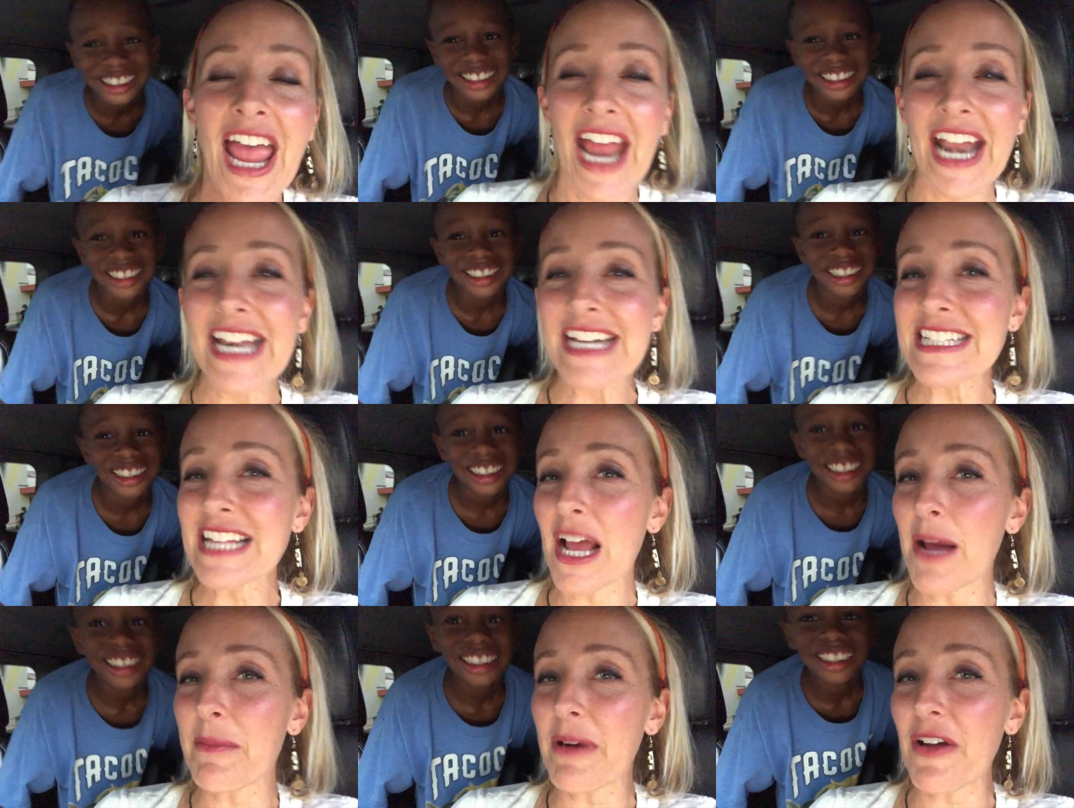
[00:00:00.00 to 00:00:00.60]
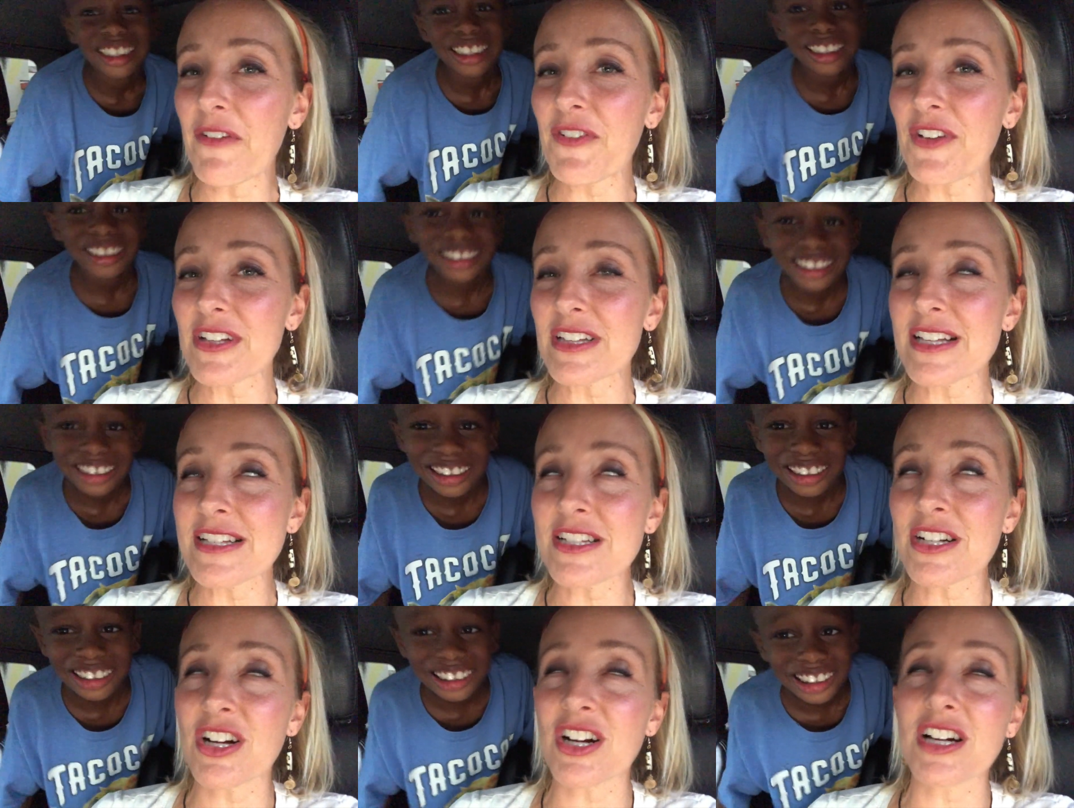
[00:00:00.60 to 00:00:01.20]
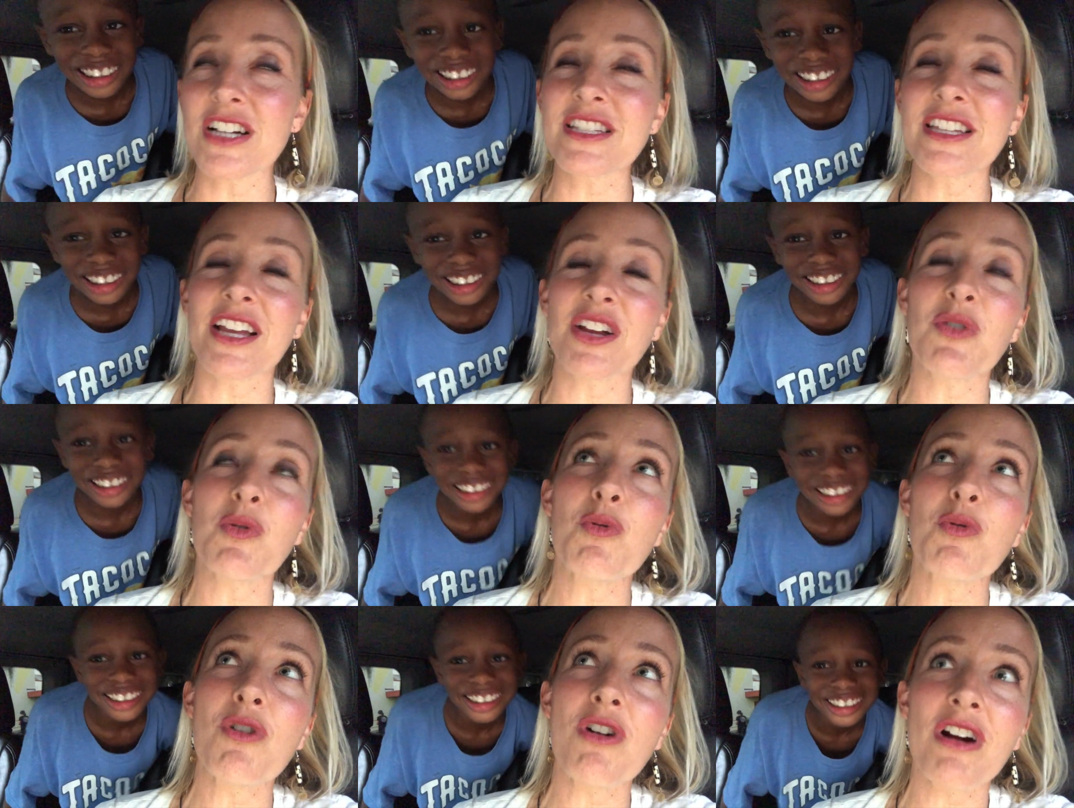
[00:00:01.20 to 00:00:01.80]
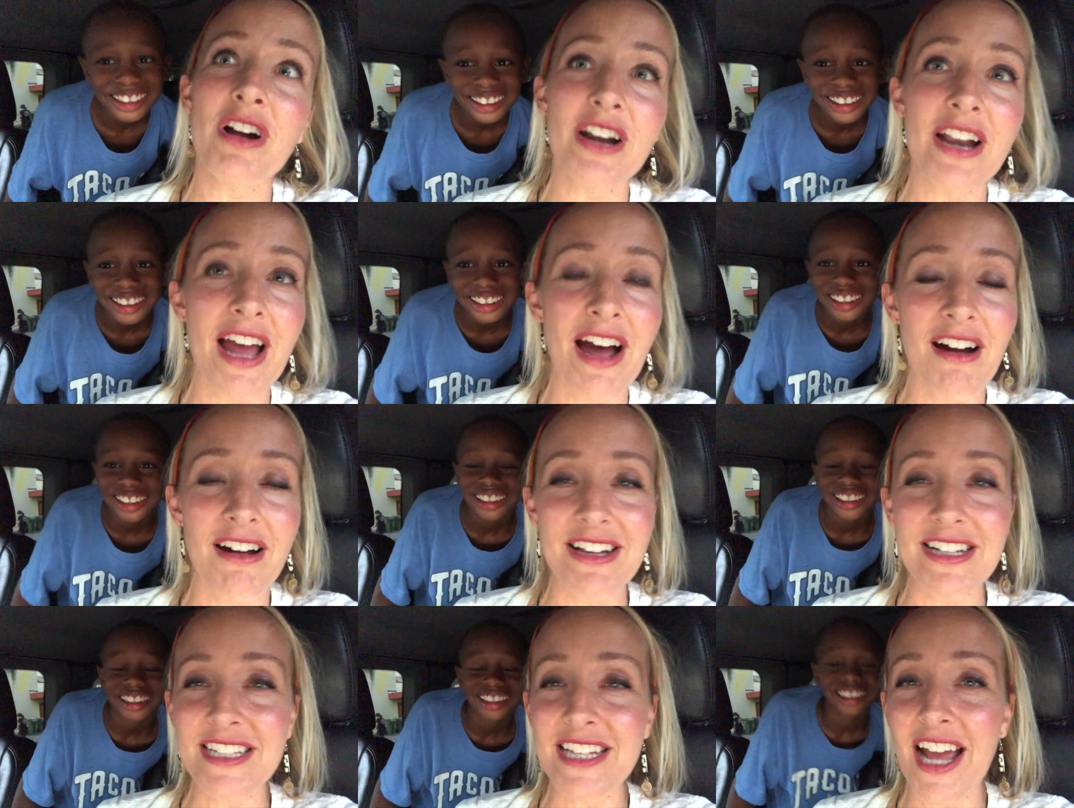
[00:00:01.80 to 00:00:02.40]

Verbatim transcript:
Speaker 1: Anytime I feel discouraged, like worn out and